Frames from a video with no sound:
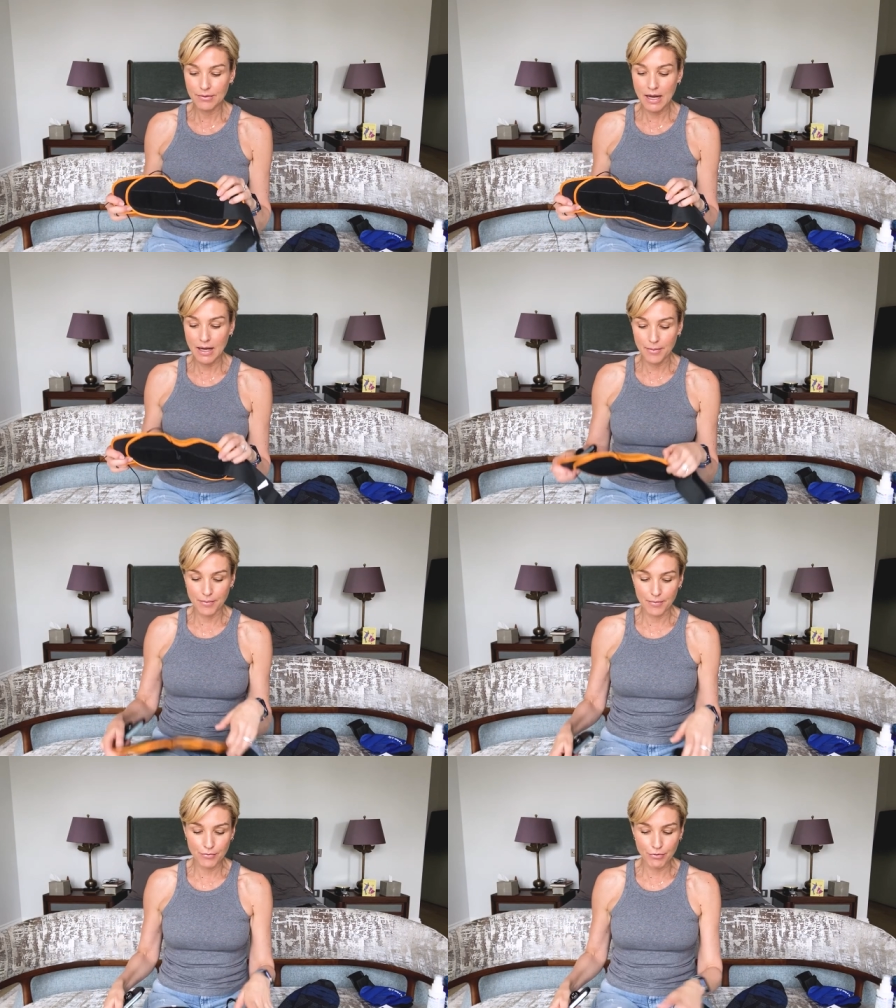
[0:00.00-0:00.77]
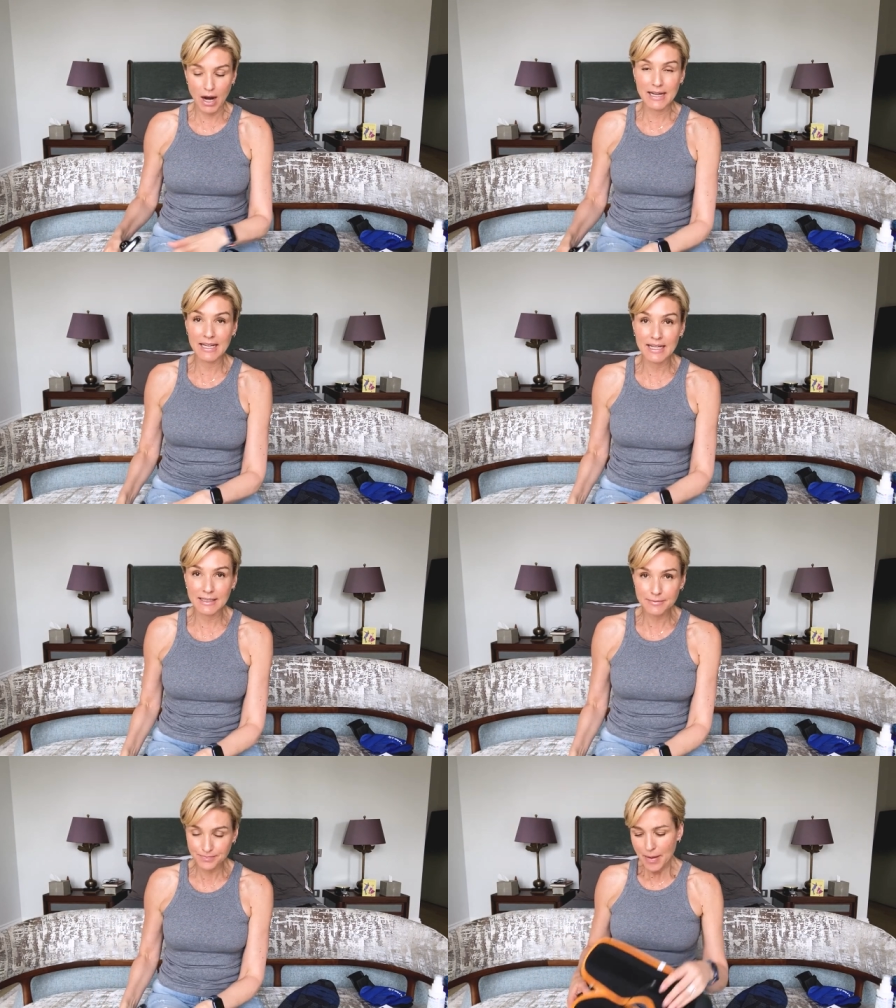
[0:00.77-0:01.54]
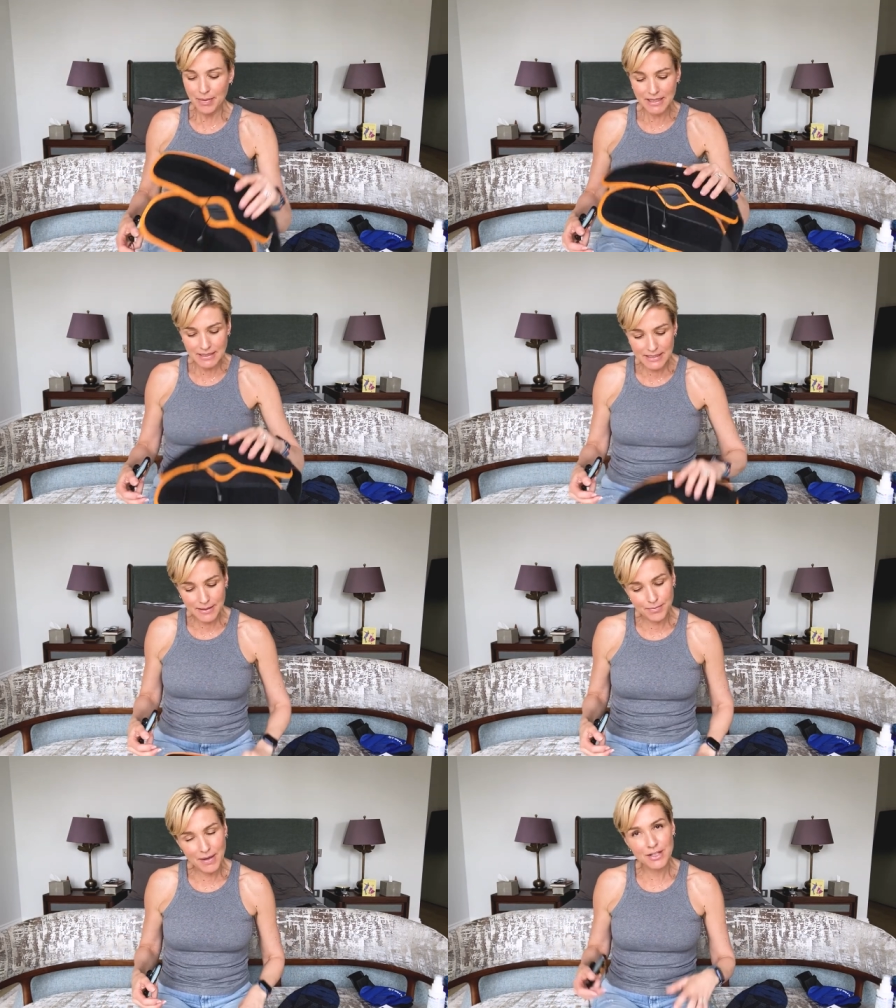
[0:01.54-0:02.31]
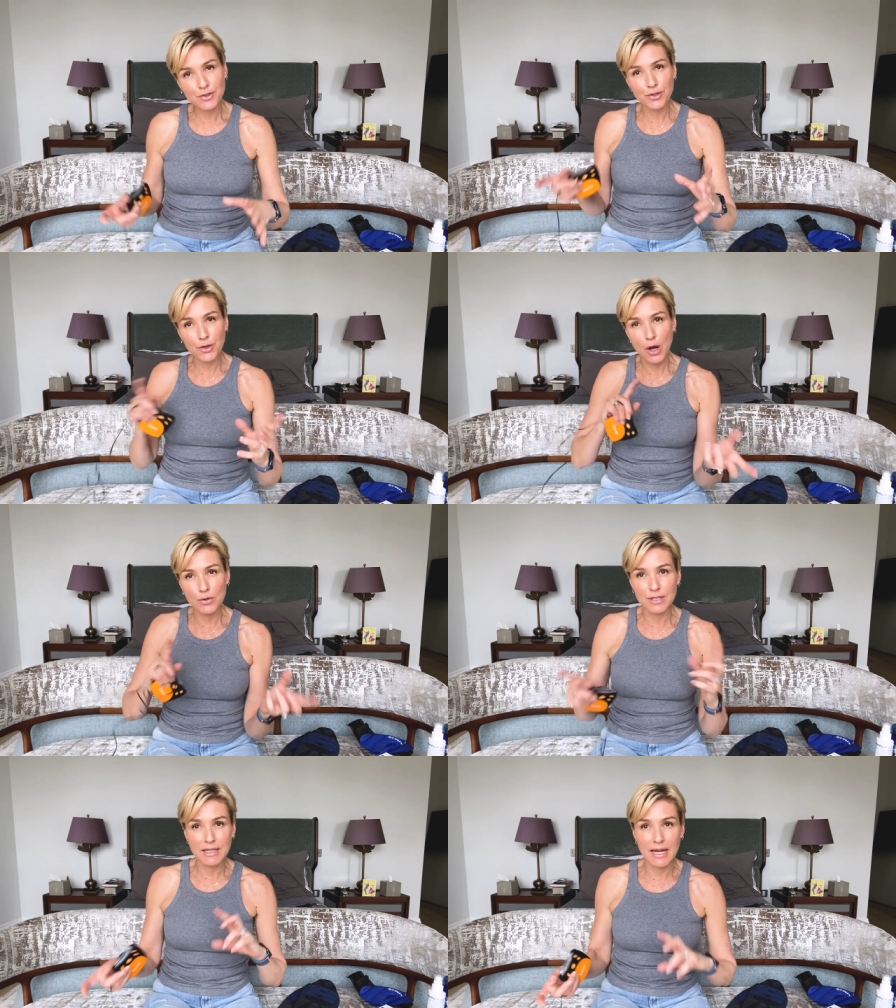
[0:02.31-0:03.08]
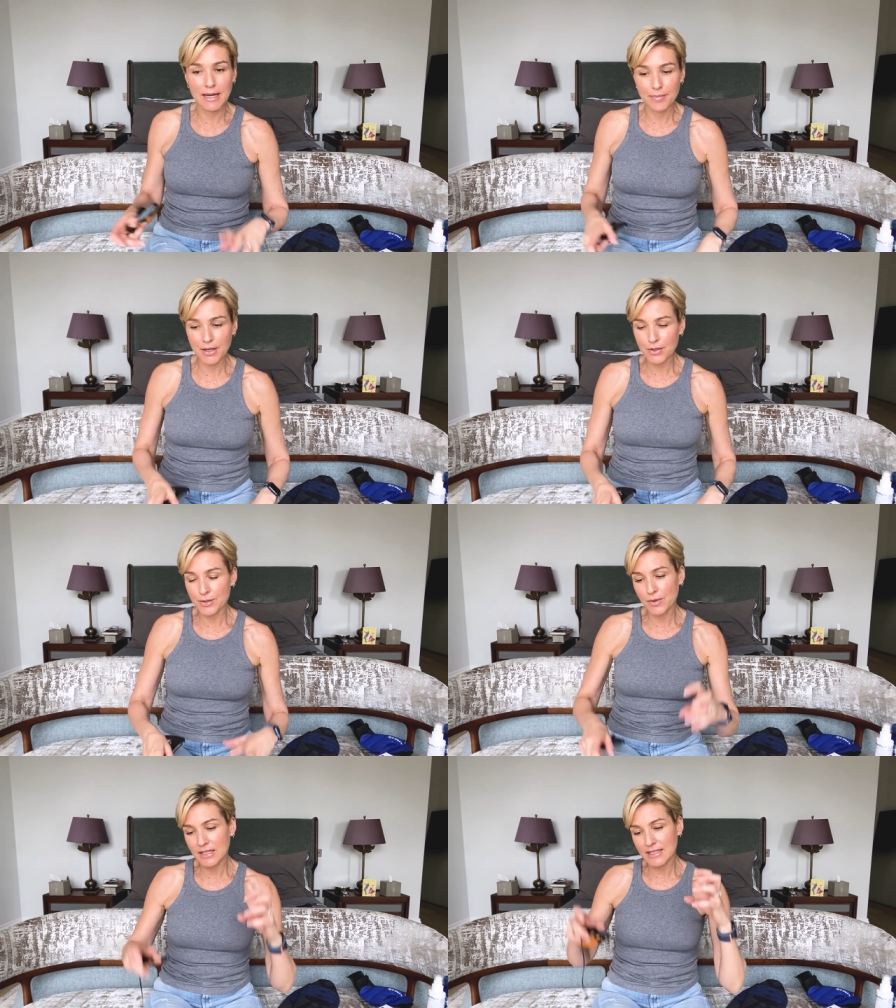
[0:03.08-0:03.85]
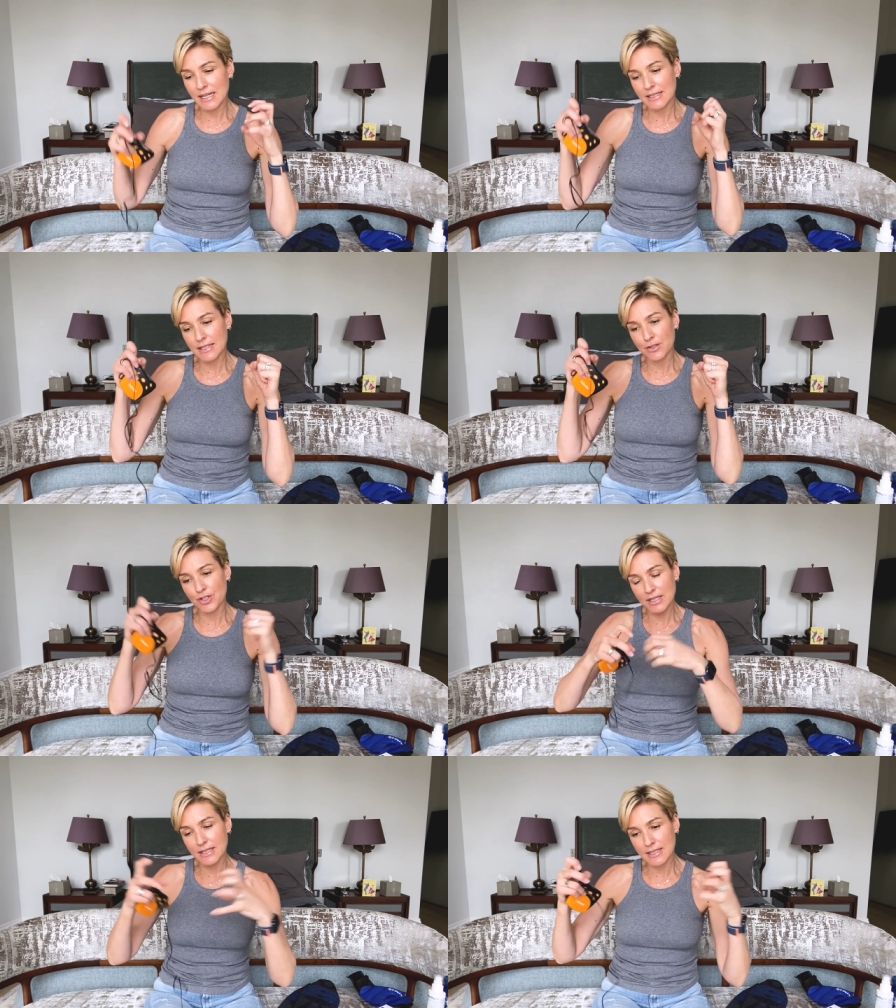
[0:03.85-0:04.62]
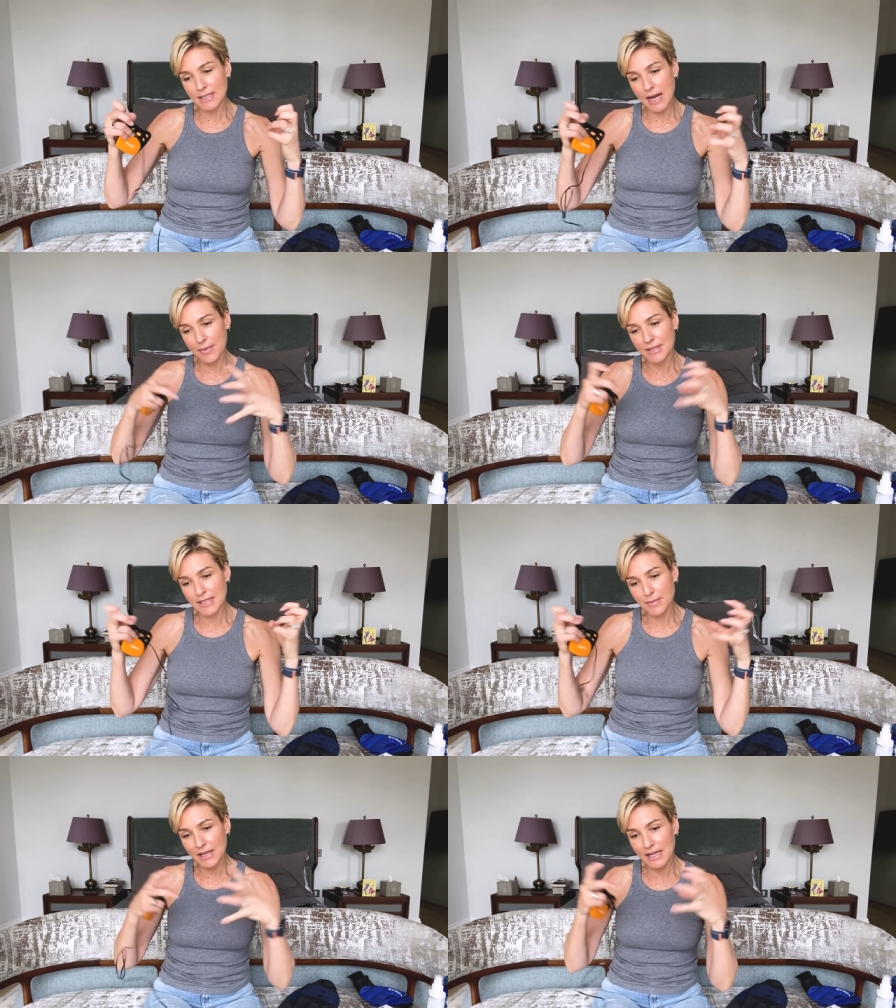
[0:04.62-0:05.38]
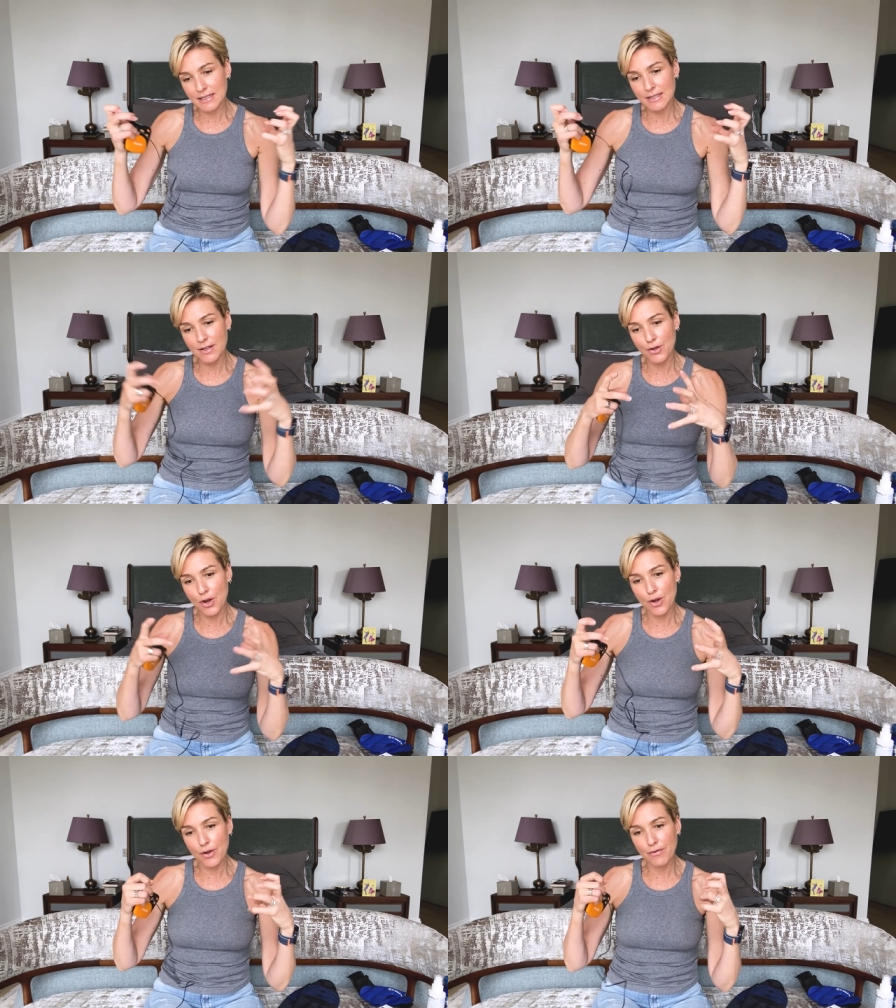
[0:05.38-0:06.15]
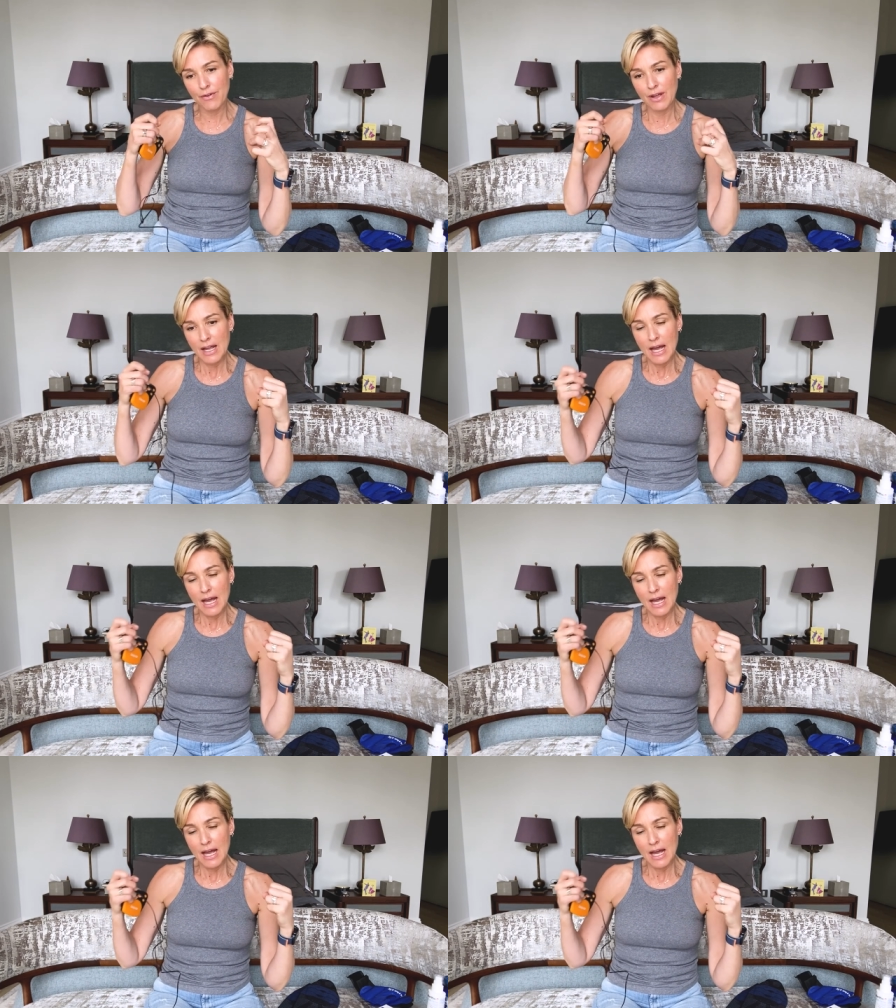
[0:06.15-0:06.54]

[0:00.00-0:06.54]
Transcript: um, right knee, but Belinda said, make sure you alternate because what it does, it just um, stimulates the nerve